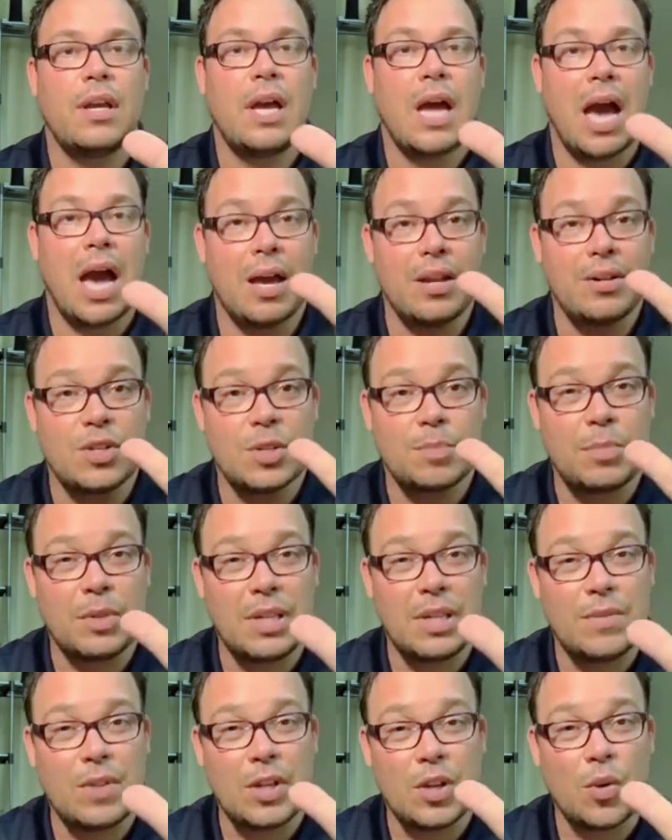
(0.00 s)
I just
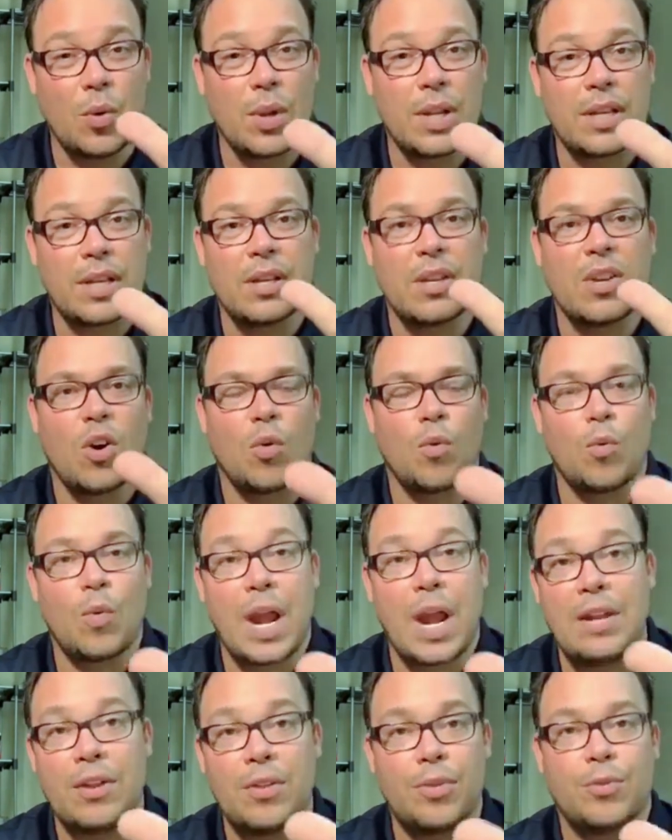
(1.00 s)
believe the anointing can go
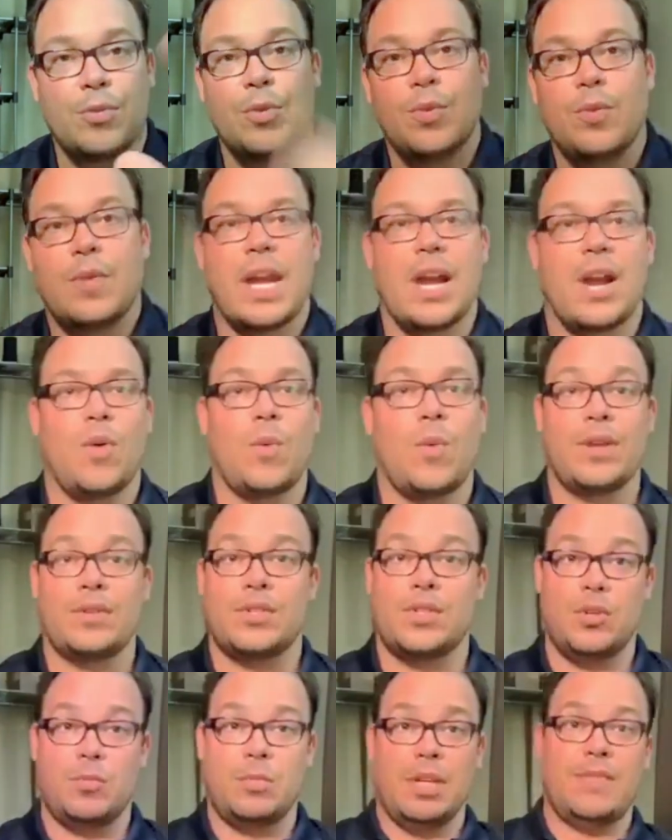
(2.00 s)
right through the airways.
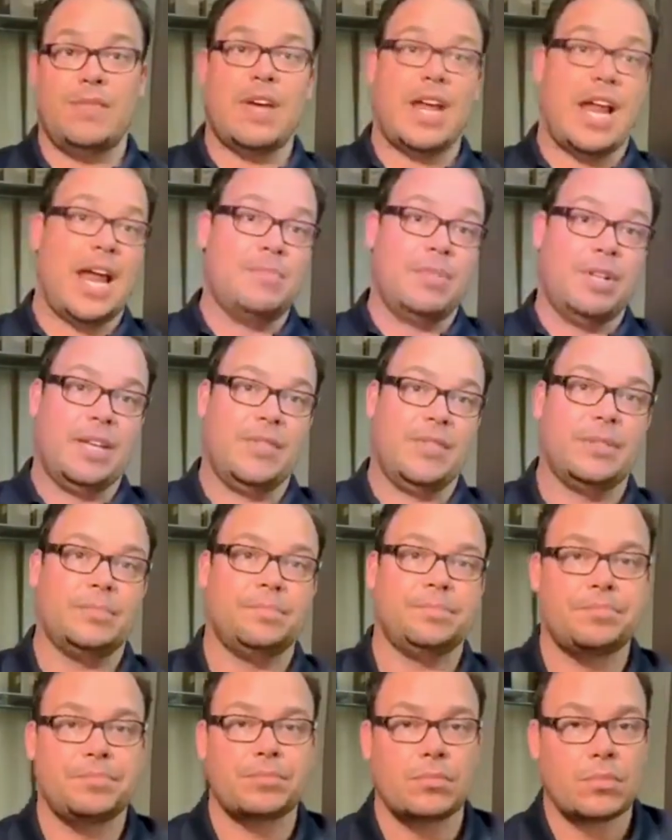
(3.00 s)
Do you believe that? I believe
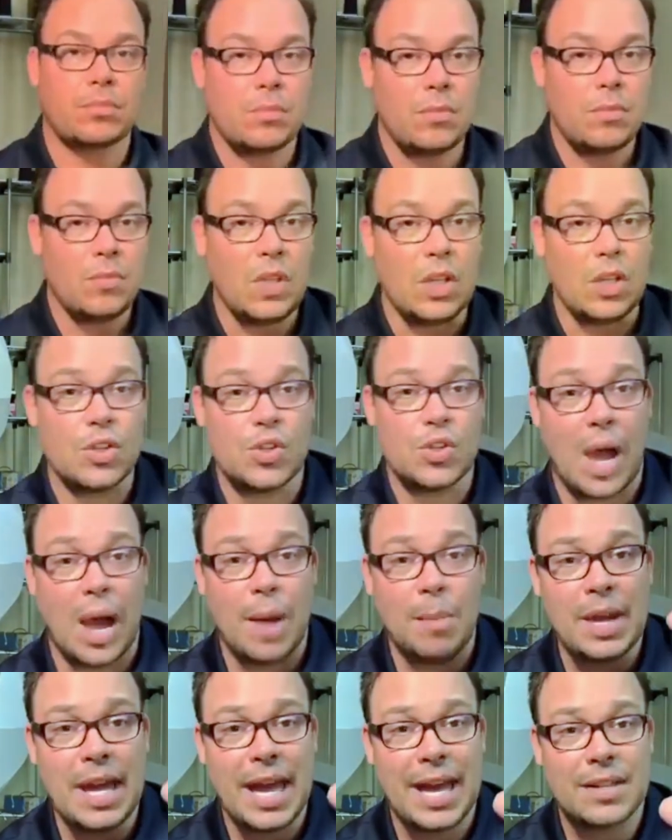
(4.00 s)
it. So, I'm
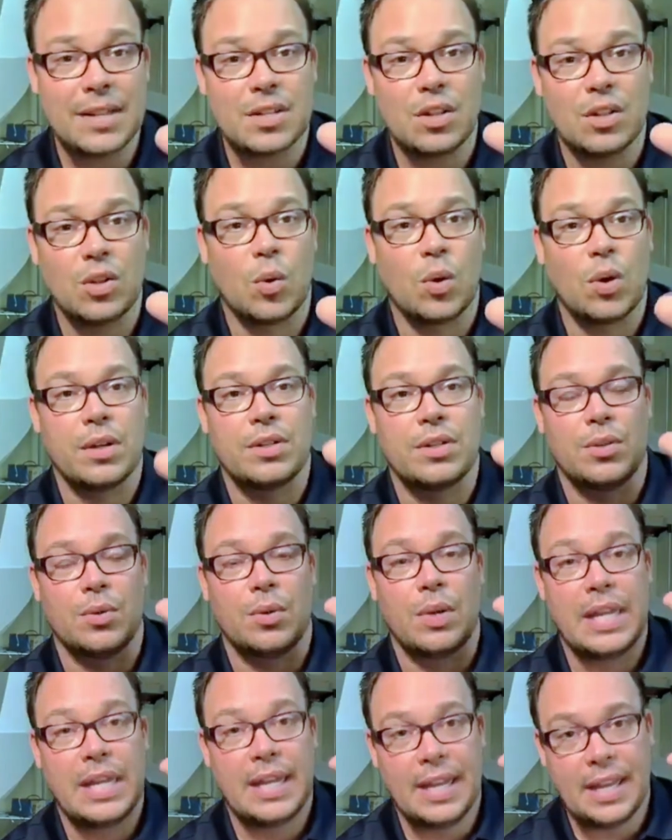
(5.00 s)
going to ask the Lord to
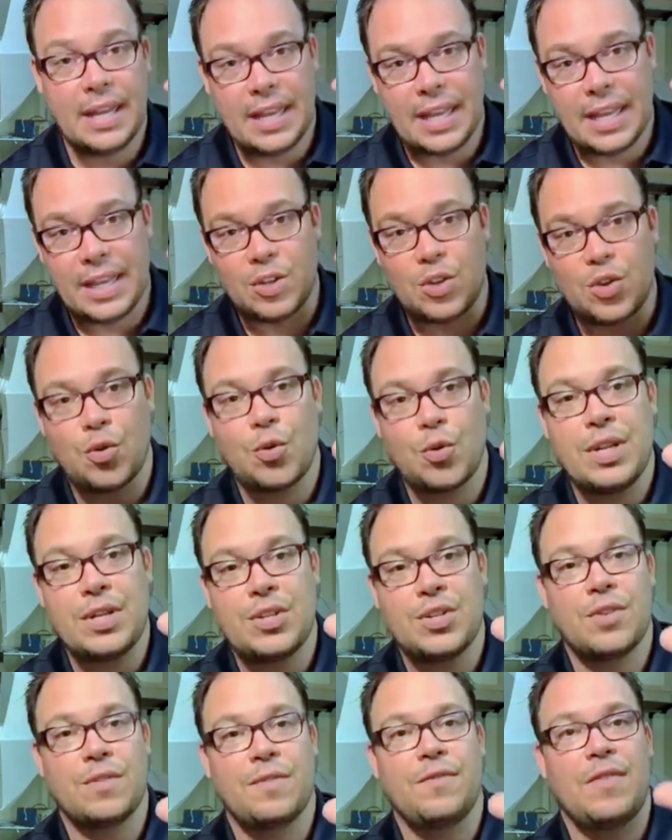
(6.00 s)
increase
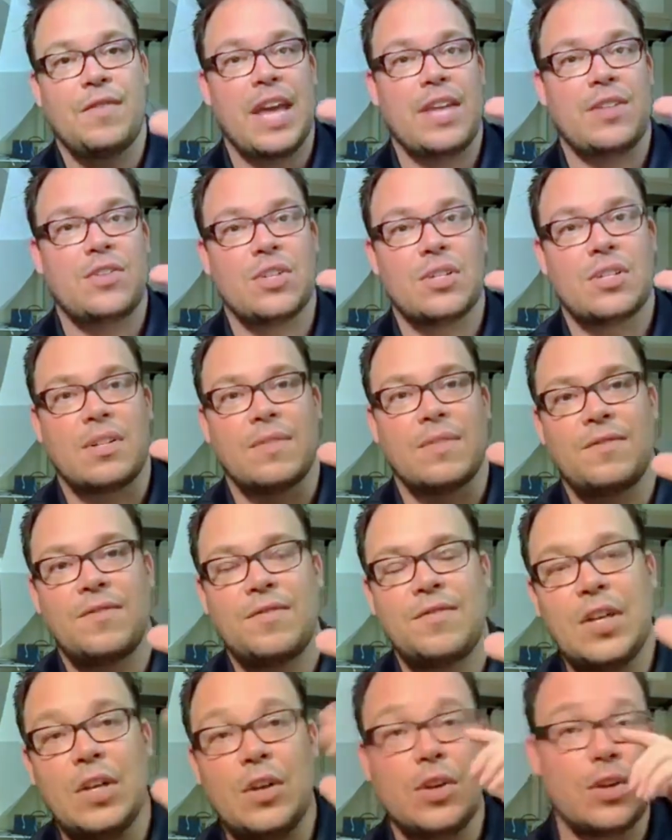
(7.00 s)
your faith, just to
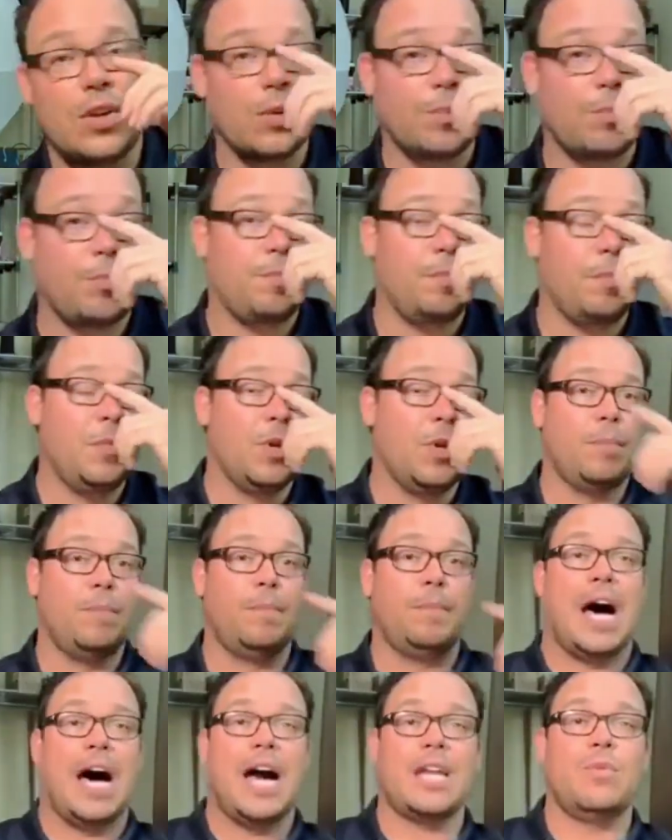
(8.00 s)
fill your, your
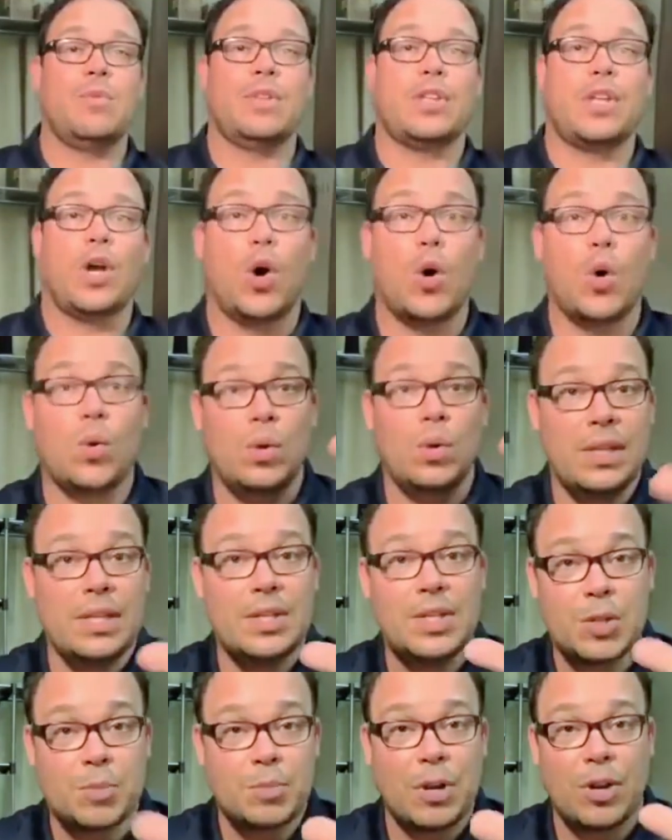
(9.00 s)
body with the Holy
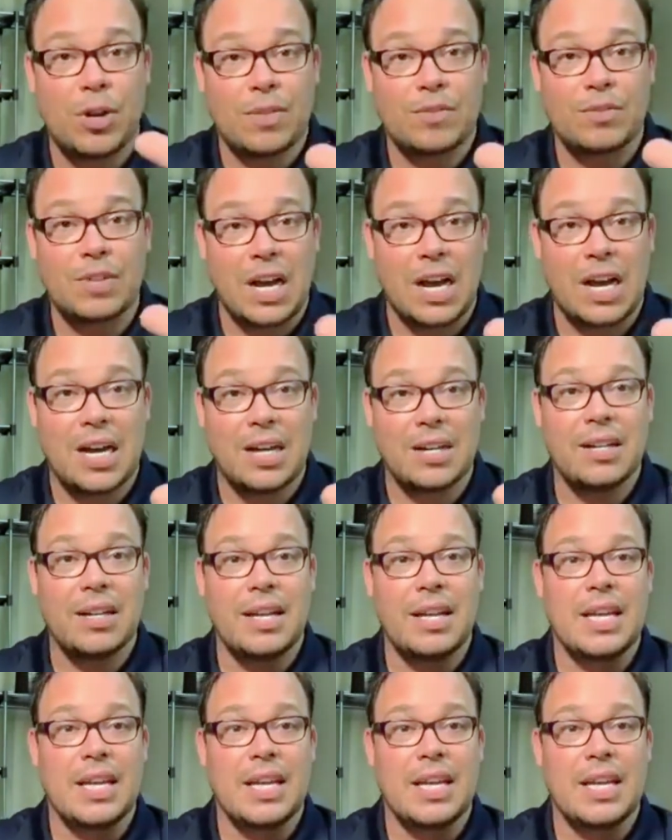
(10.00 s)
Spirit of God.